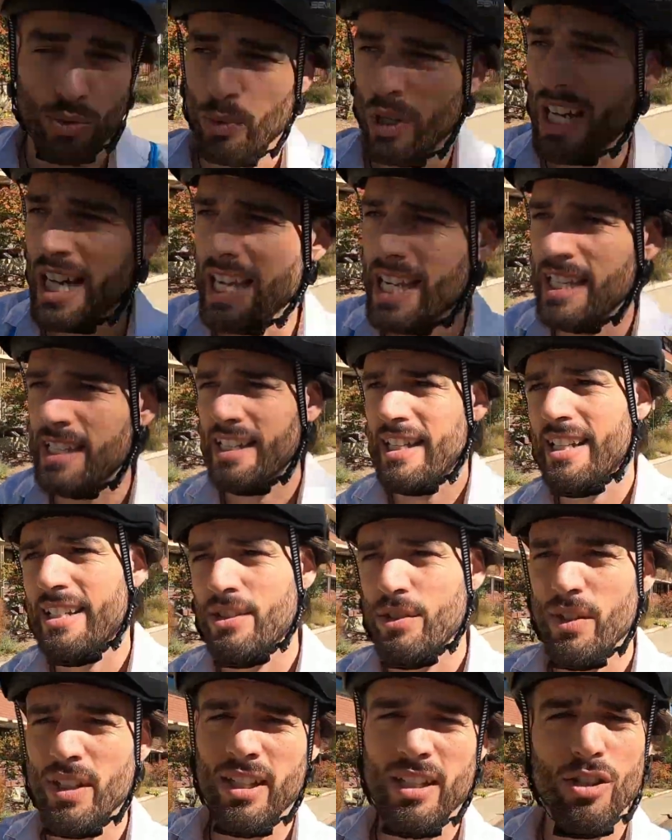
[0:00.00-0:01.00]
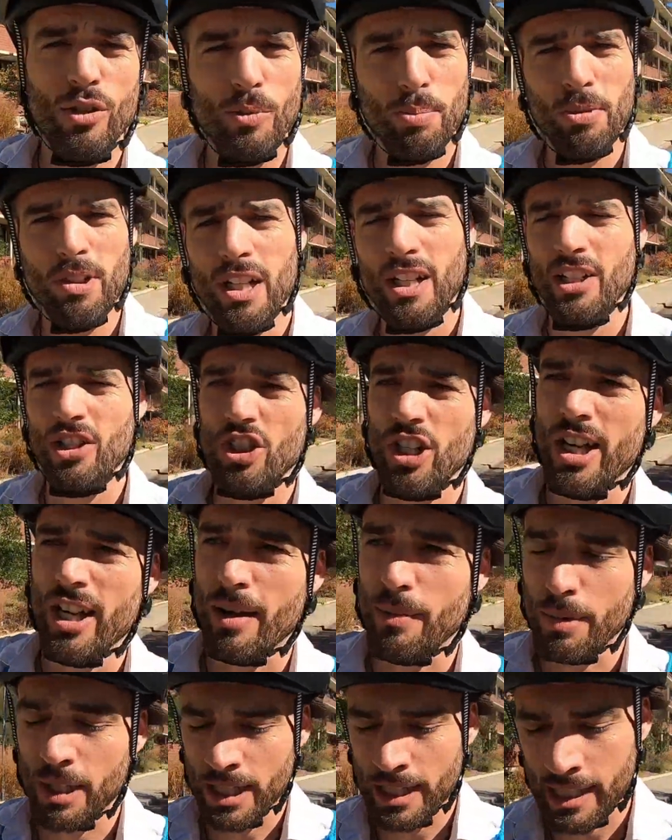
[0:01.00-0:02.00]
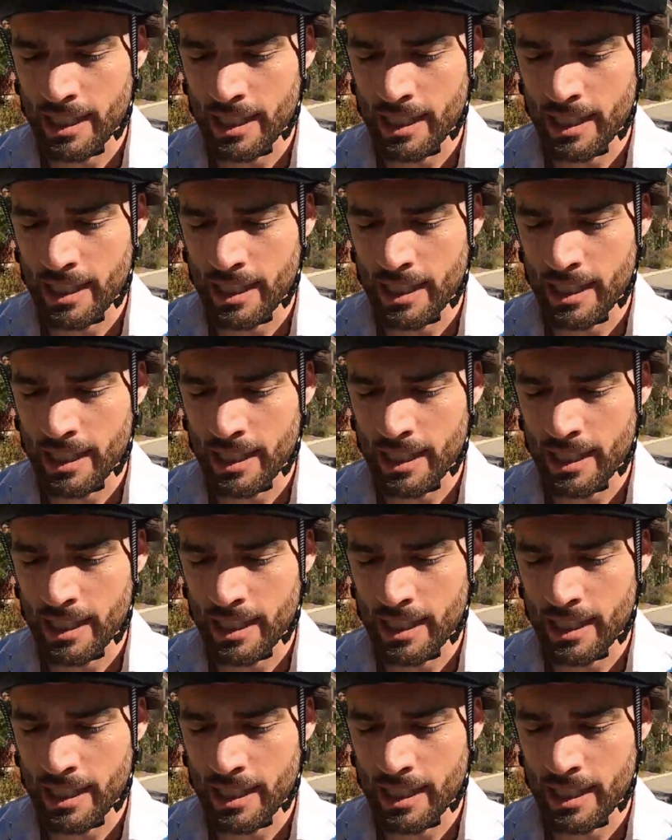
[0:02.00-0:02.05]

wide, so they do a pretty good job.